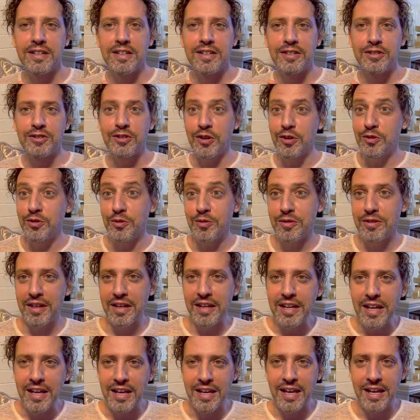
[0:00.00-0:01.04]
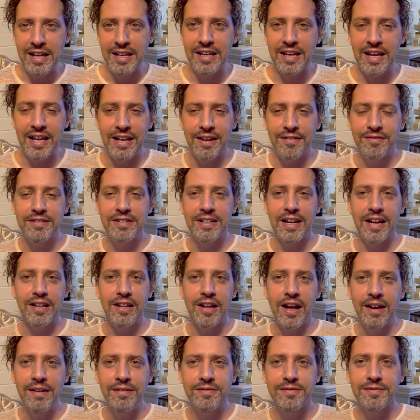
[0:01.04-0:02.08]
social thinking in everyday
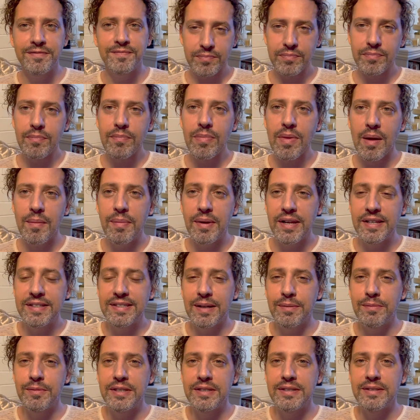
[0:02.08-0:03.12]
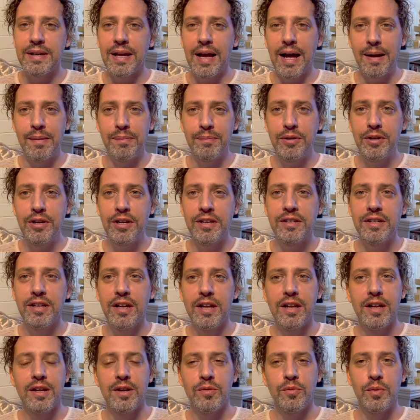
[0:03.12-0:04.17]
life. But as someone put it,
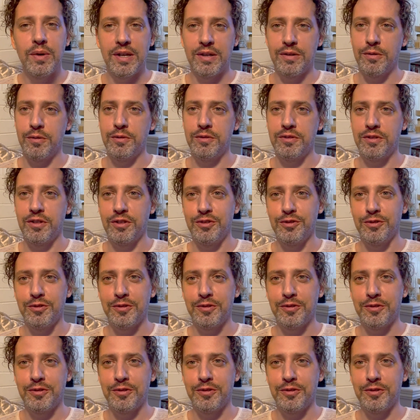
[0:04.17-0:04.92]
we are all social